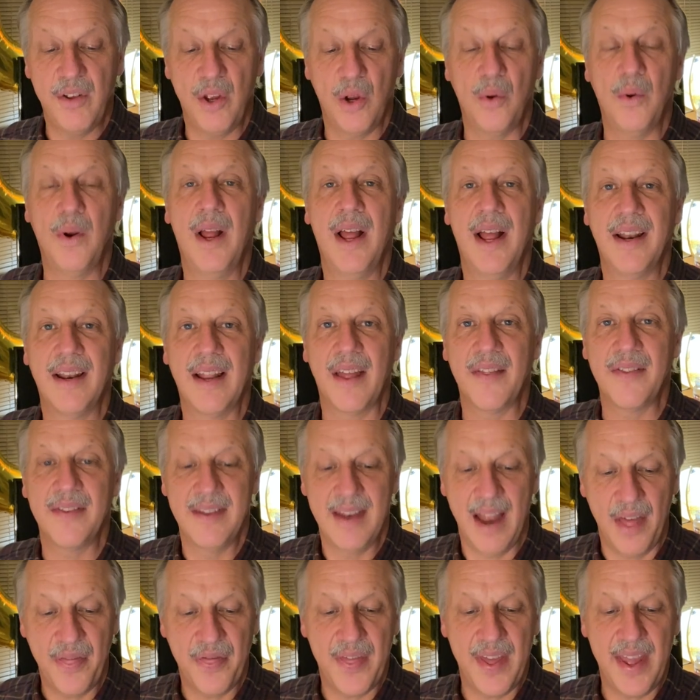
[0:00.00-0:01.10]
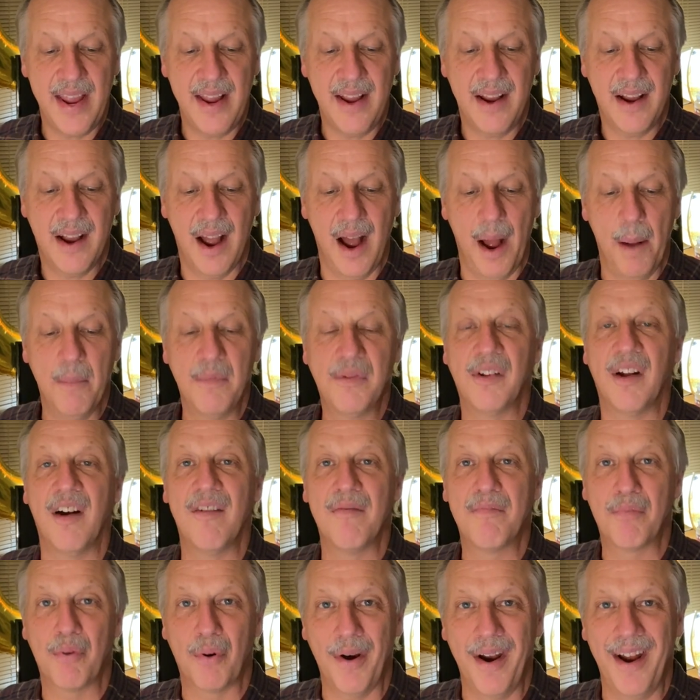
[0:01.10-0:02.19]
you that nothing comes
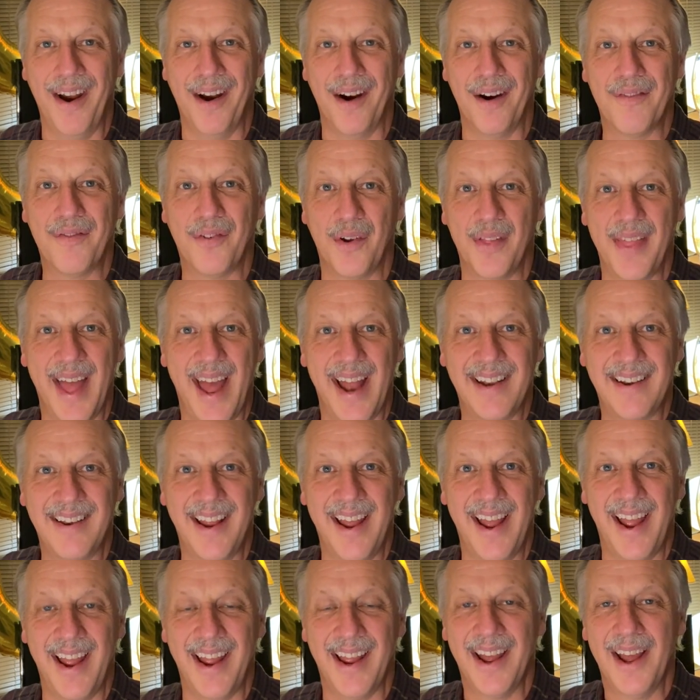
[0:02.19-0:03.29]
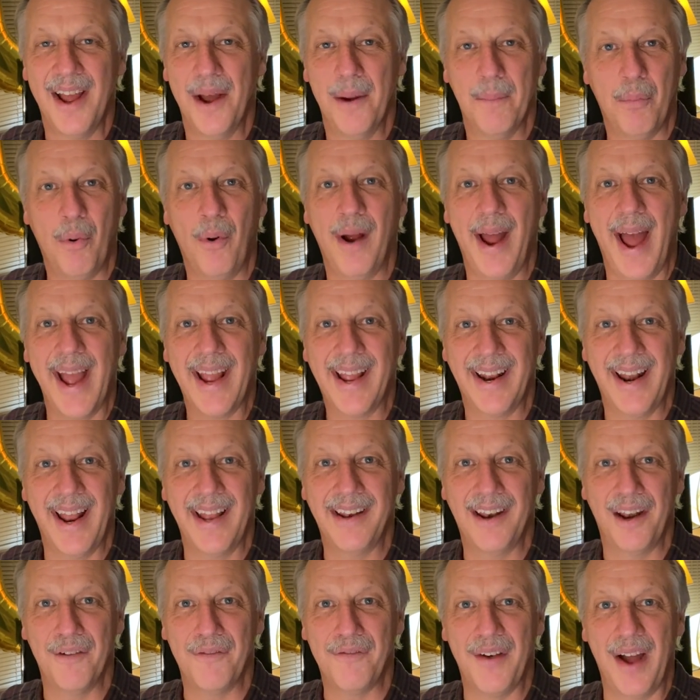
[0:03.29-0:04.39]
of prayer for that day. Boy, I can
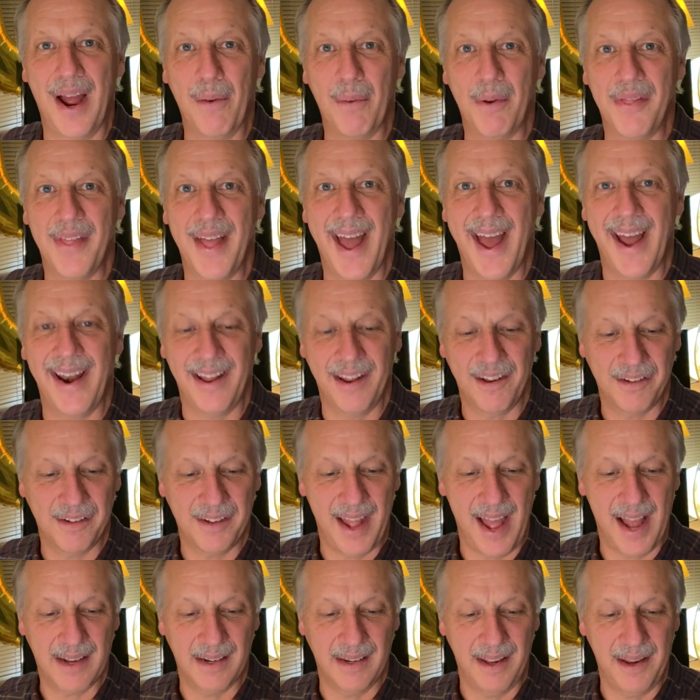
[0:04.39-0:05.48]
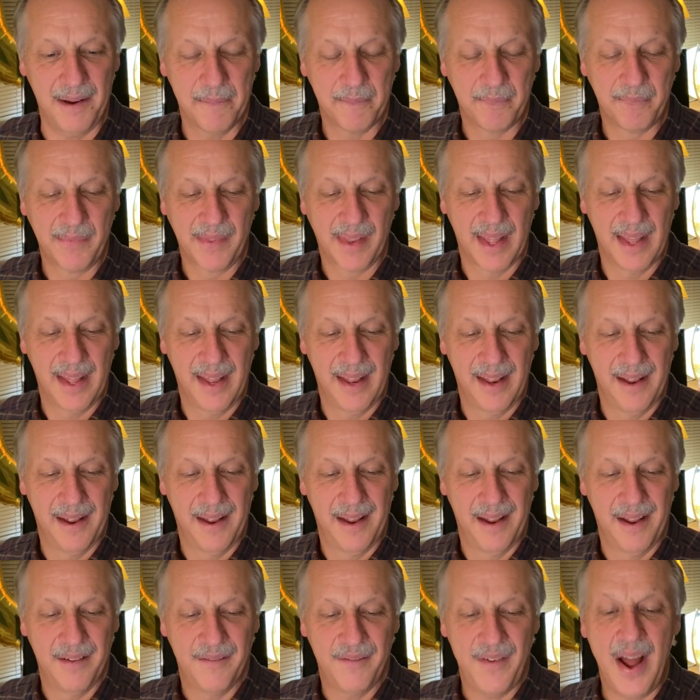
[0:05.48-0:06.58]
identify with that exactly.
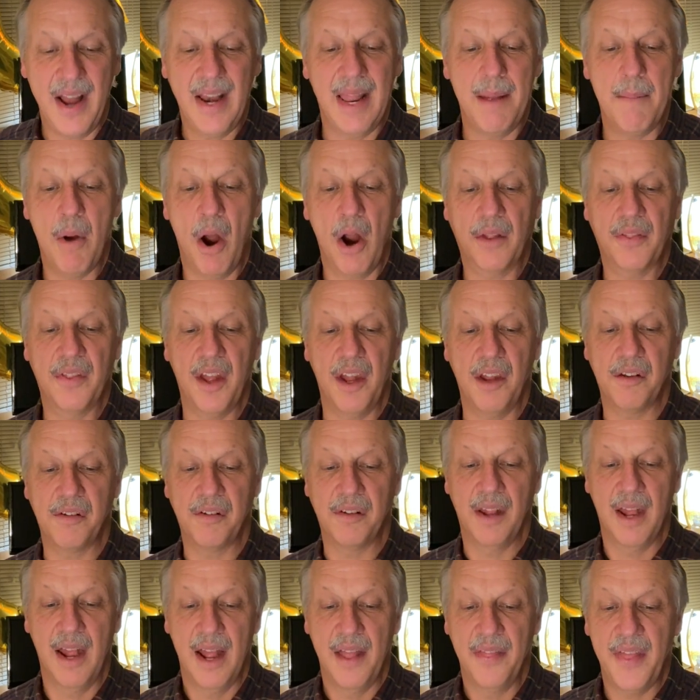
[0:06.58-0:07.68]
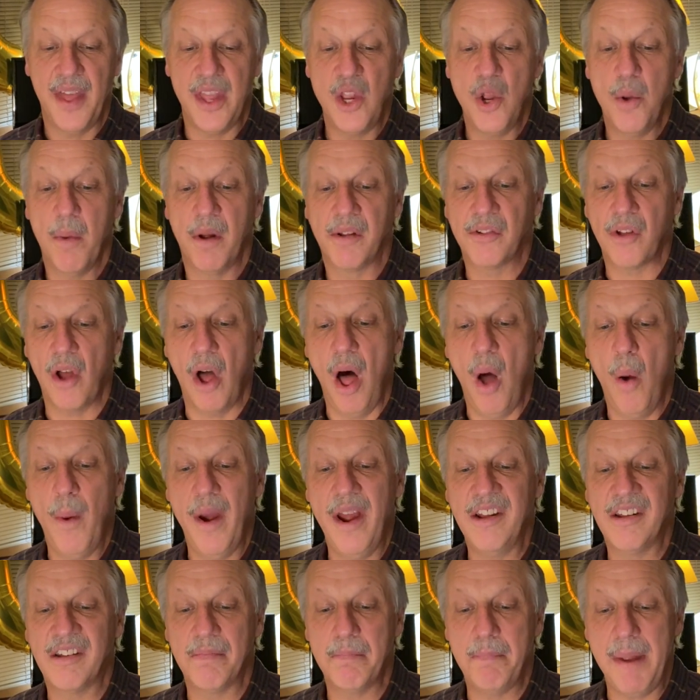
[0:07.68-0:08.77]
Finally, mark this that you must
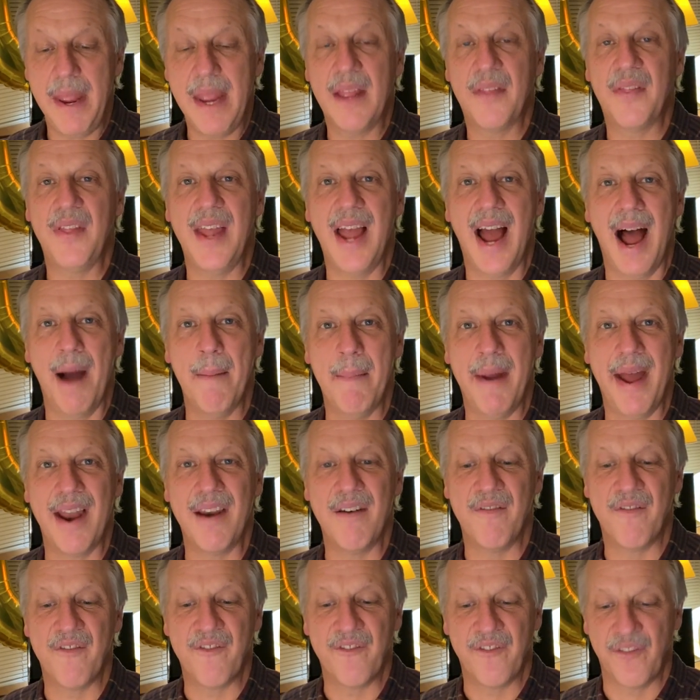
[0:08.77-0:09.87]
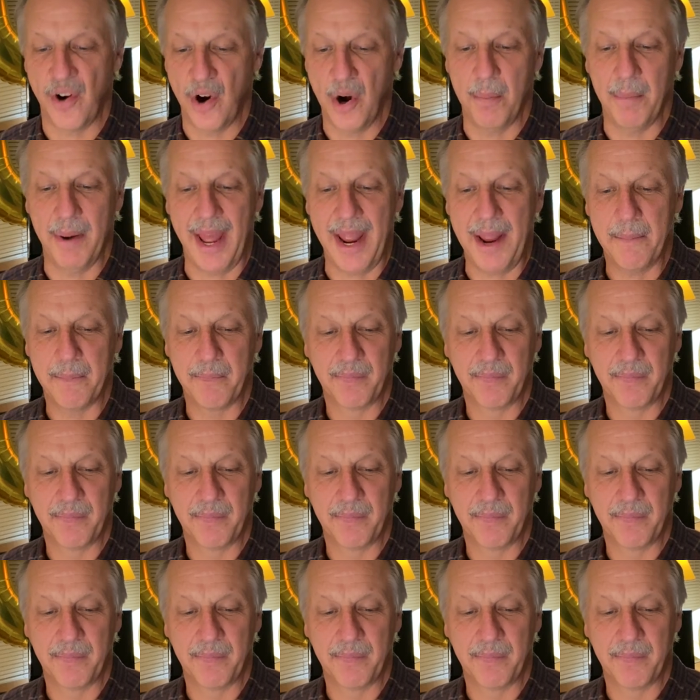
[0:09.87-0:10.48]
always speak the Amen firmly.